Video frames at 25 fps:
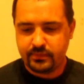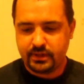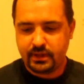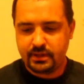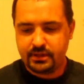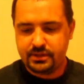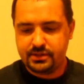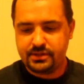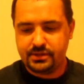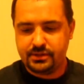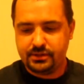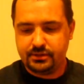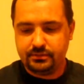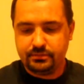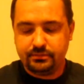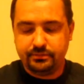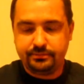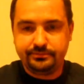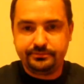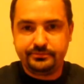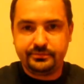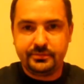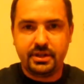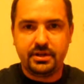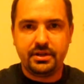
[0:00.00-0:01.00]
so
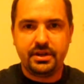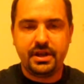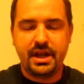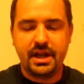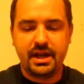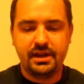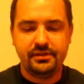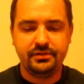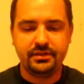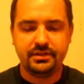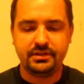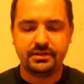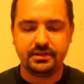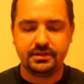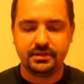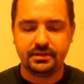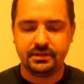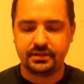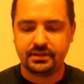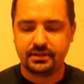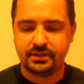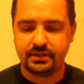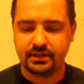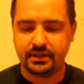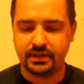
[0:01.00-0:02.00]
there you have it.
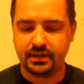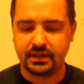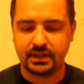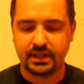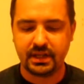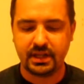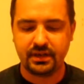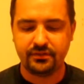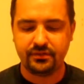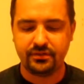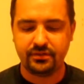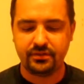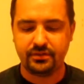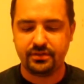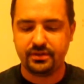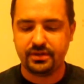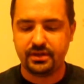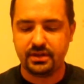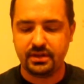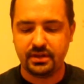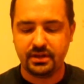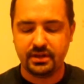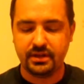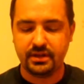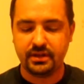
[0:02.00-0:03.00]
I gave you
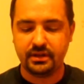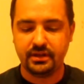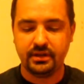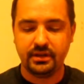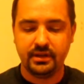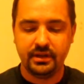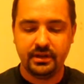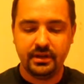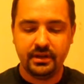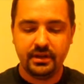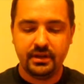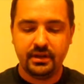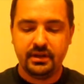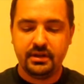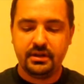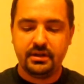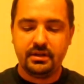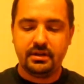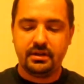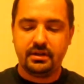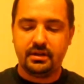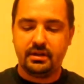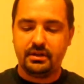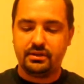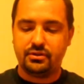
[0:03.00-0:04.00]

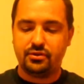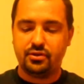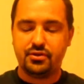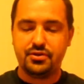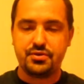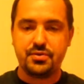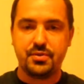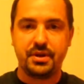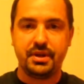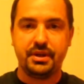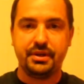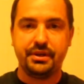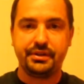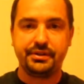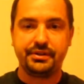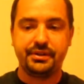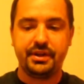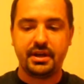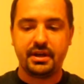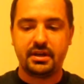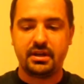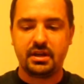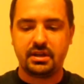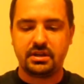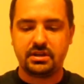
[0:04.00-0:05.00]
I told you what it looked
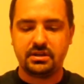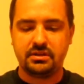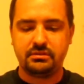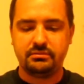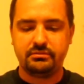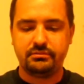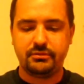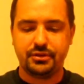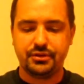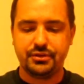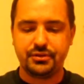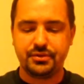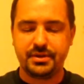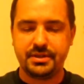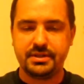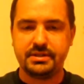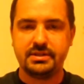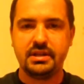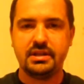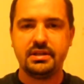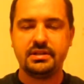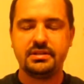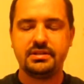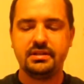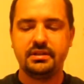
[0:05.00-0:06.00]
like, I told you what it
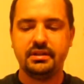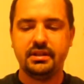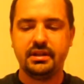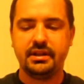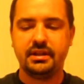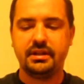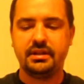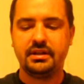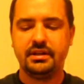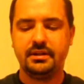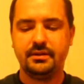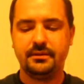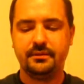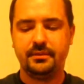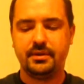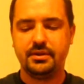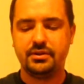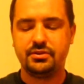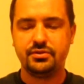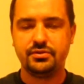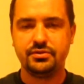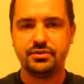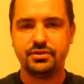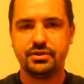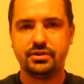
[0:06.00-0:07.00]
tasted like, I
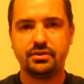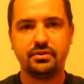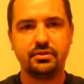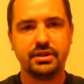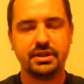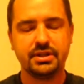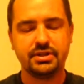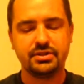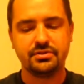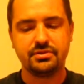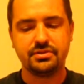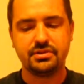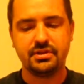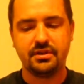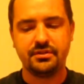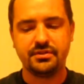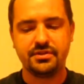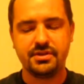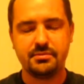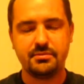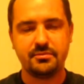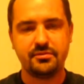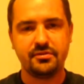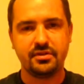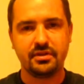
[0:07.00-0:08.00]
told you to go get yourself
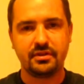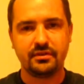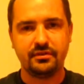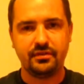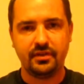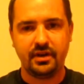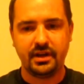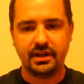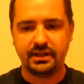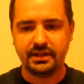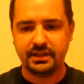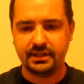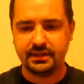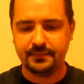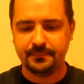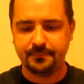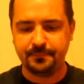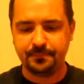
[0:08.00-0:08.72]
some if you can find it.